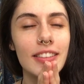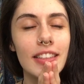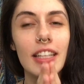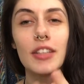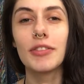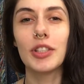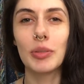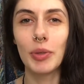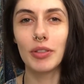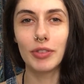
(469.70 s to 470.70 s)
Thank you for this
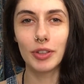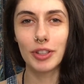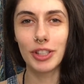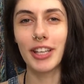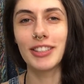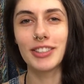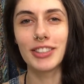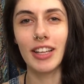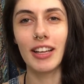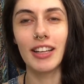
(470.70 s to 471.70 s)
beautiful exchange.
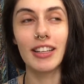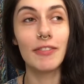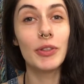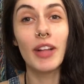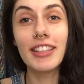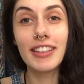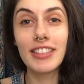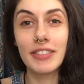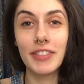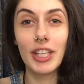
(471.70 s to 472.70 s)
If you like
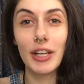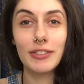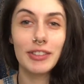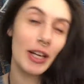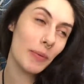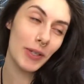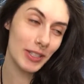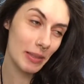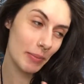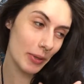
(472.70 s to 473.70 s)
this video and want to
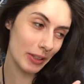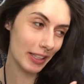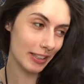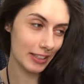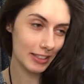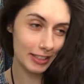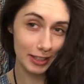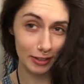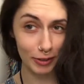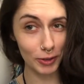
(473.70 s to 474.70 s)
see more like this in
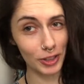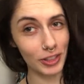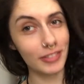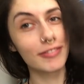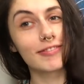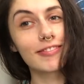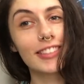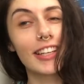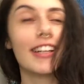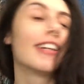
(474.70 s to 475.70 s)
the future,
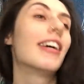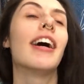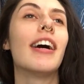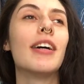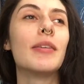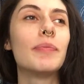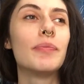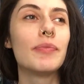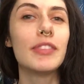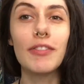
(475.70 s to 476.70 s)

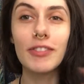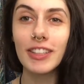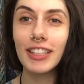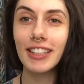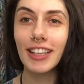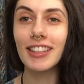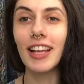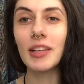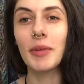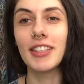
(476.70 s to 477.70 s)
definitely hit the
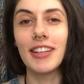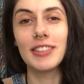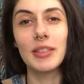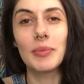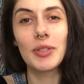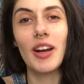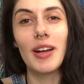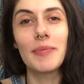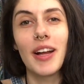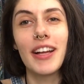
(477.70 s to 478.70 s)
like button and hit
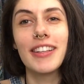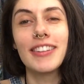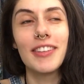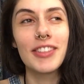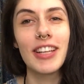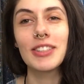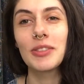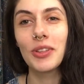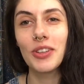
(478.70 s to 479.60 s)
subscribe. I love connecting with you